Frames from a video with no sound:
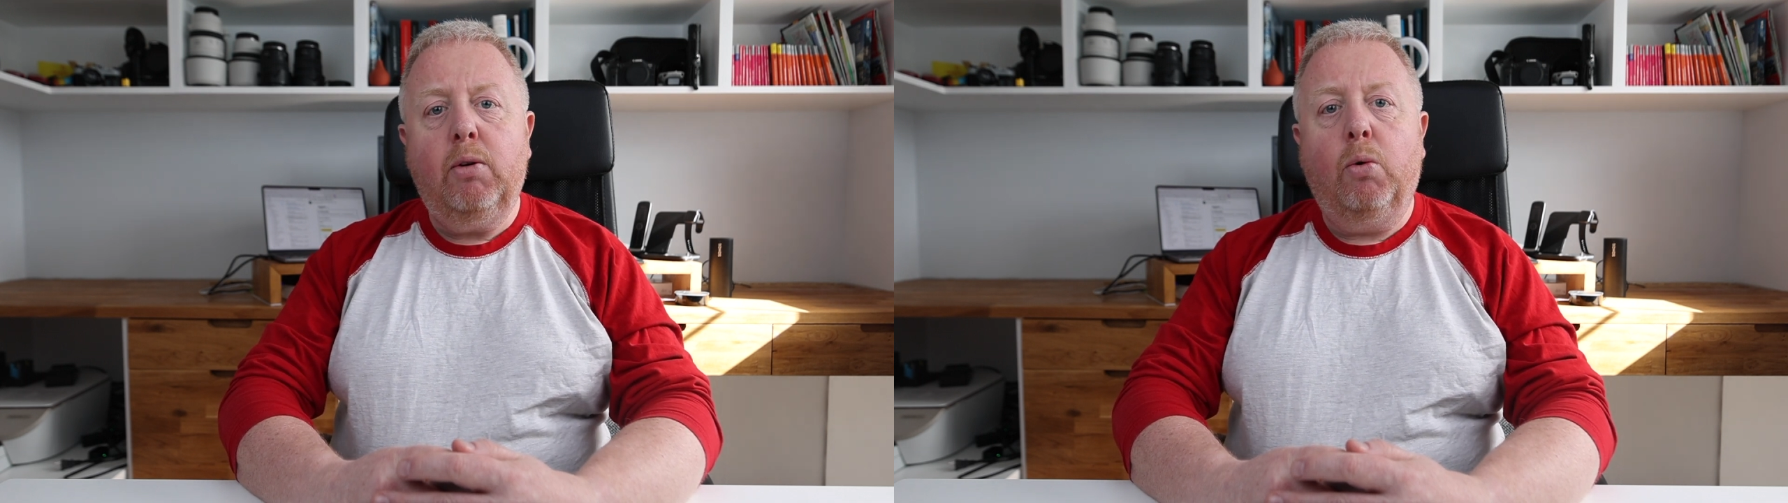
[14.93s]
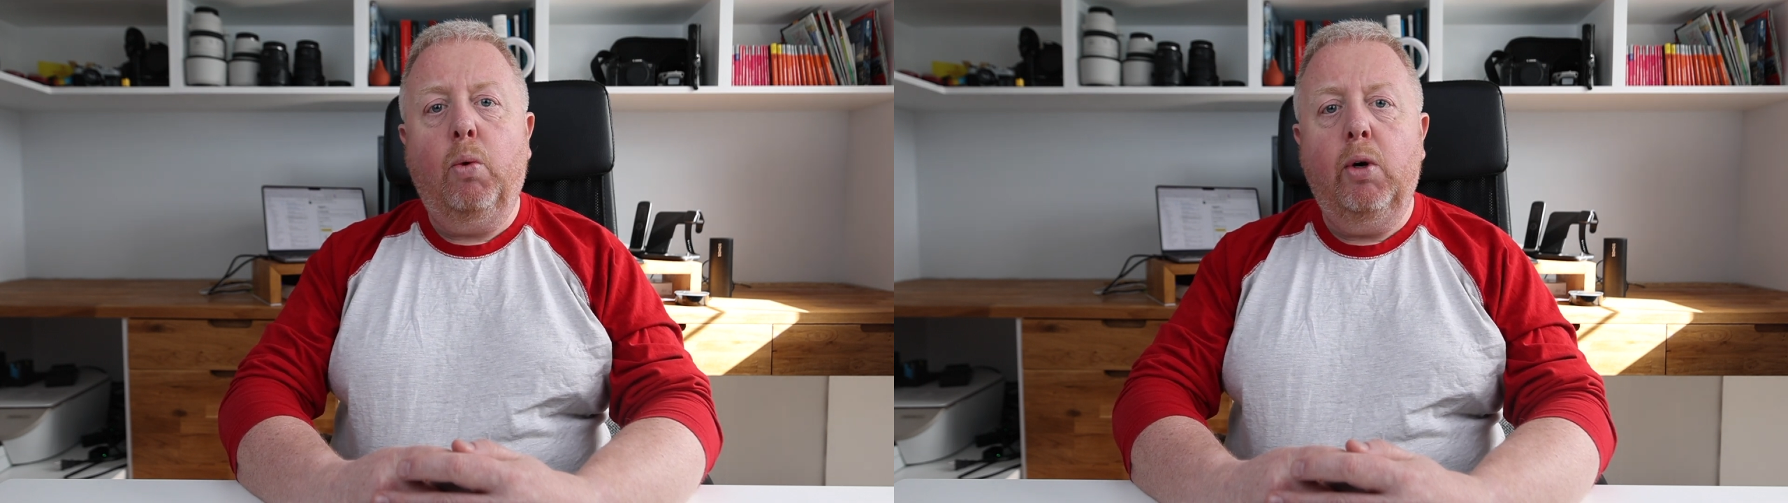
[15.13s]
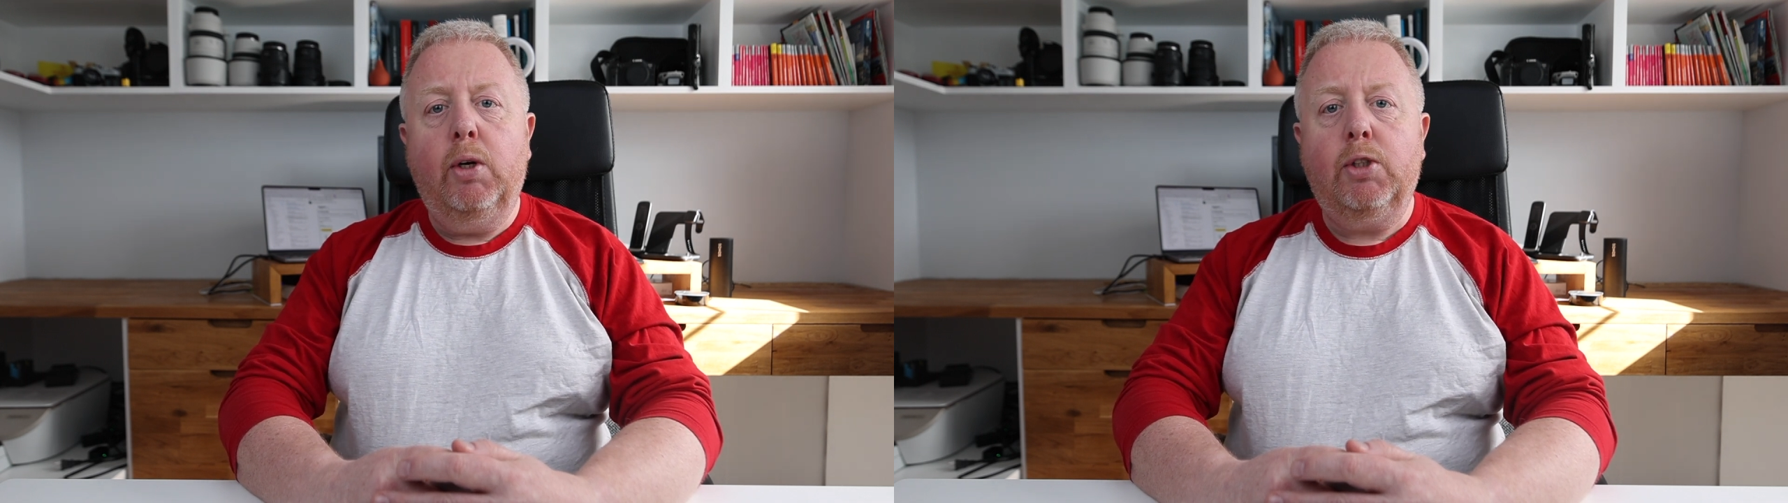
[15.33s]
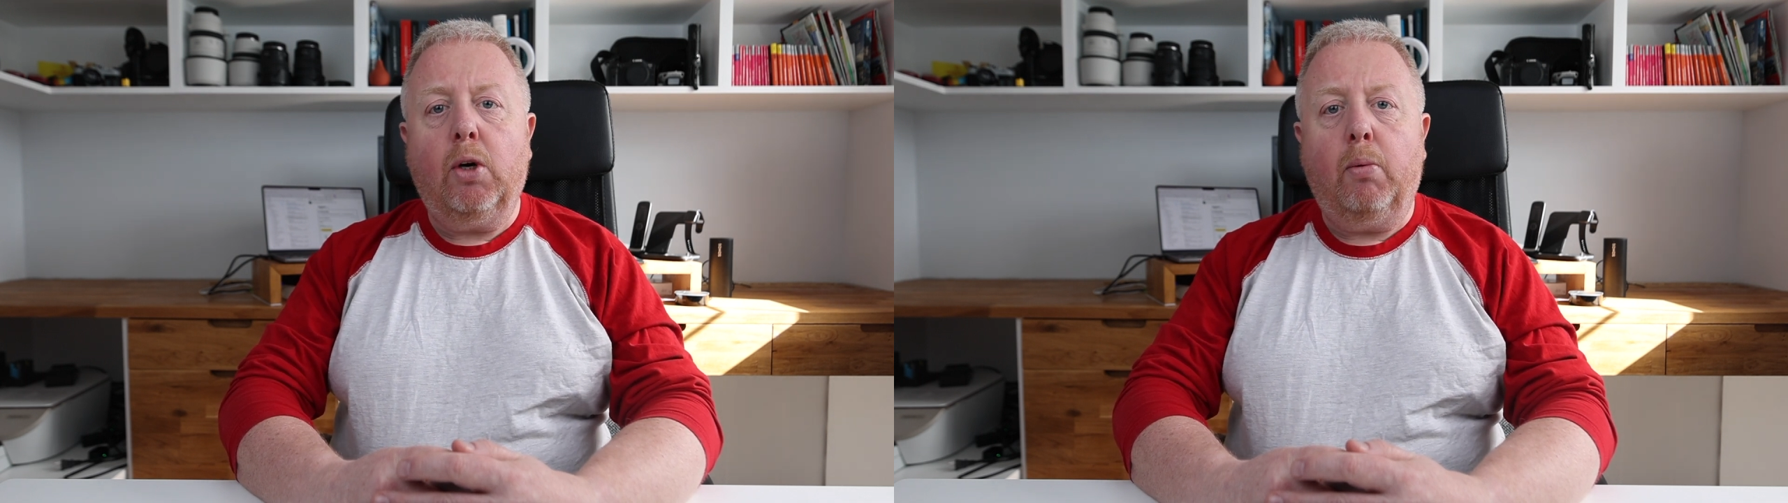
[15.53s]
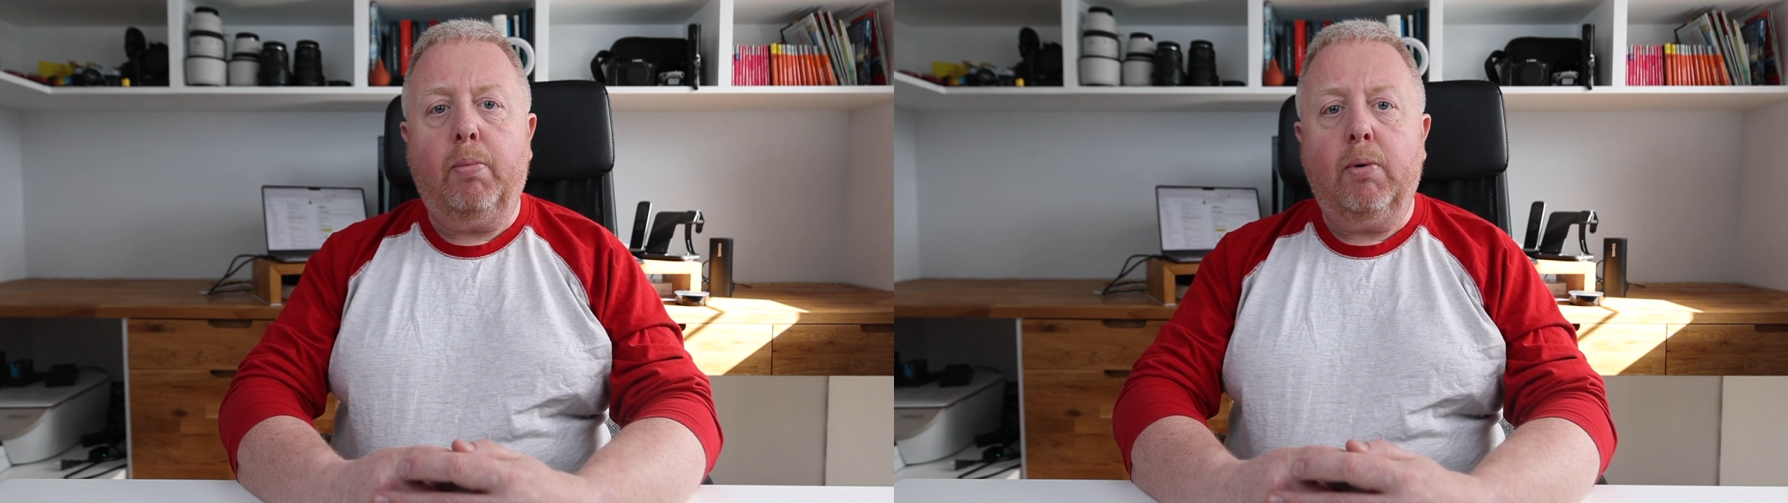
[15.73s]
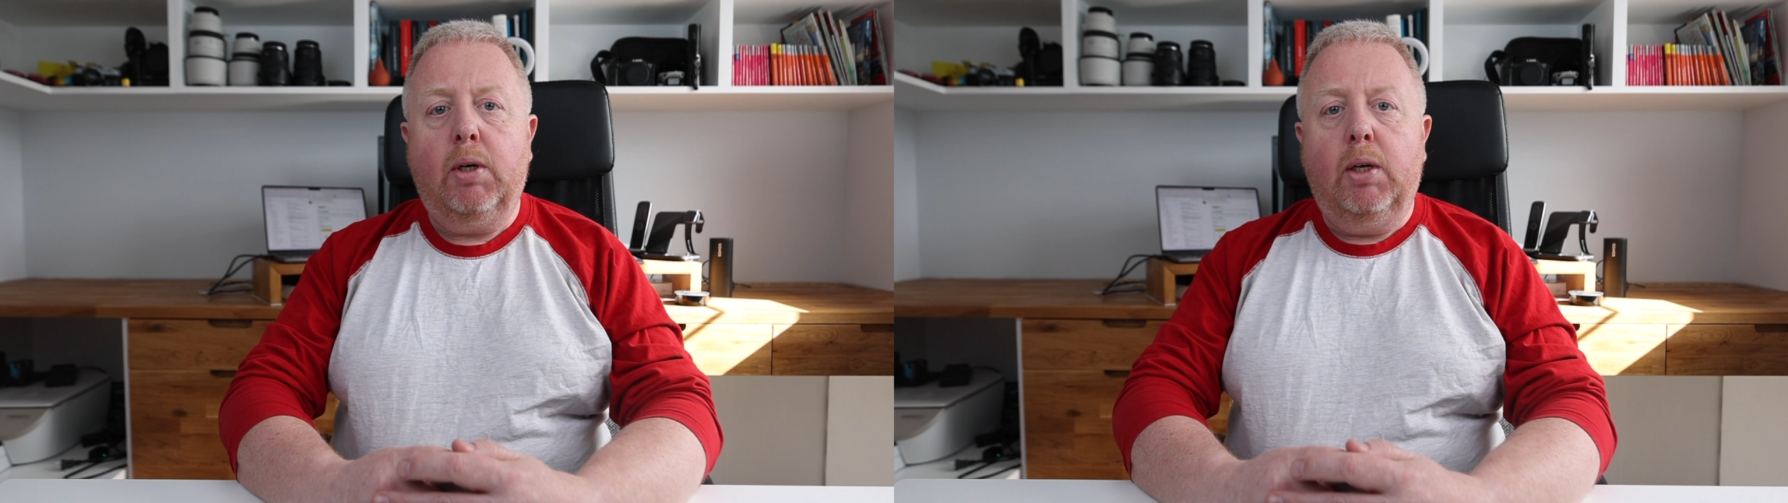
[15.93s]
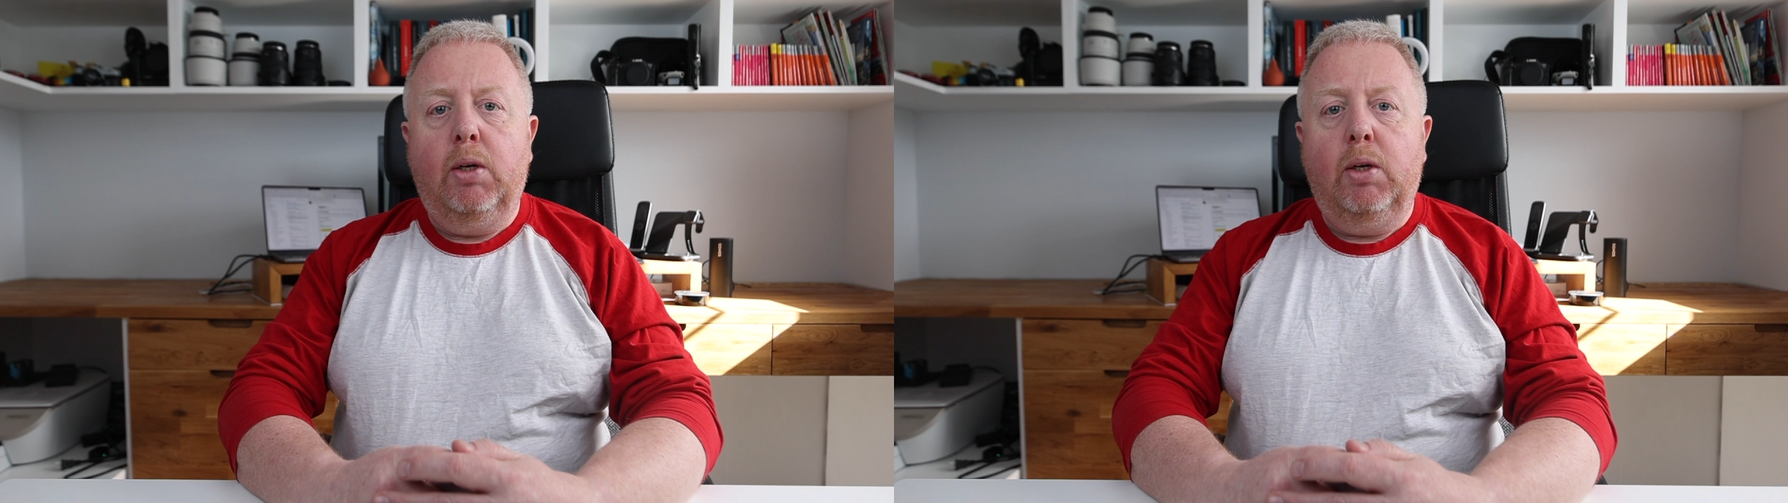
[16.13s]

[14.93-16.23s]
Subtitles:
Manual workshop,